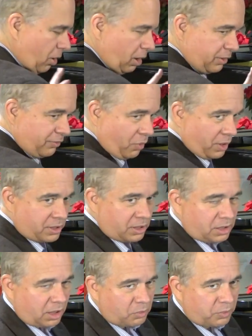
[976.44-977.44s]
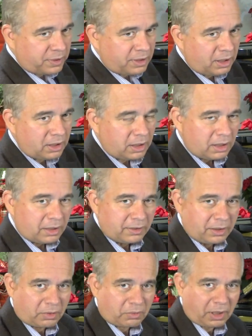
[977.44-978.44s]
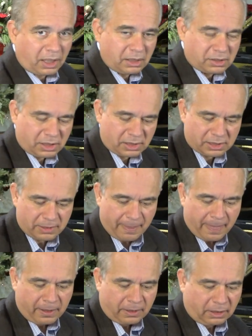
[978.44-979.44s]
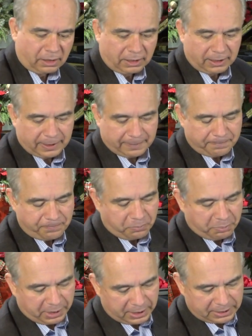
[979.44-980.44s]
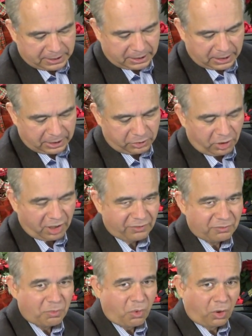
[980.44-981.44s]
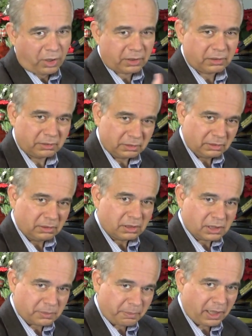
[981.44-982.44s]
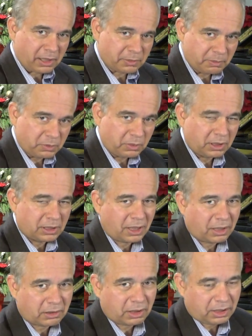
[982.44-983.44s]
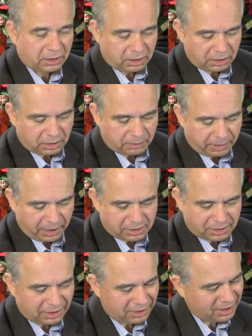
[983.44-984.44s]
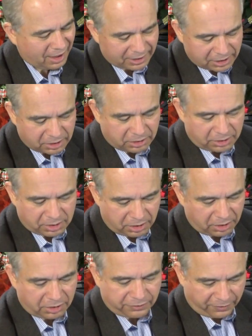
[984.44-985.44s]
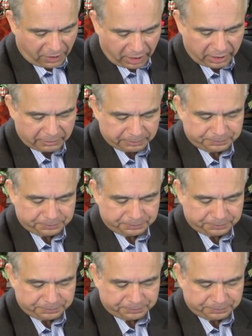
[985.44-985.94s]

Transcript: all the voices are within their ranges, but you have more space between the tenor and the bass, and that's considered fine.